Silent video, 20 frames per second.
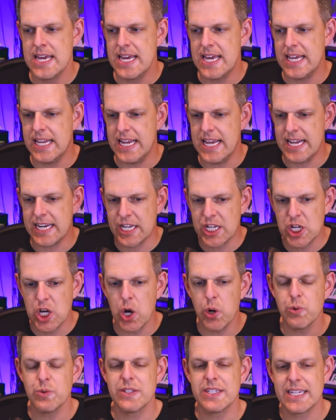it
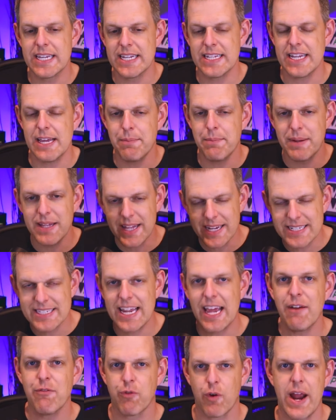goes again. It'd be like
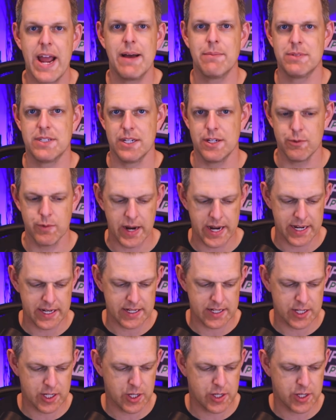Dave Ramsey, right?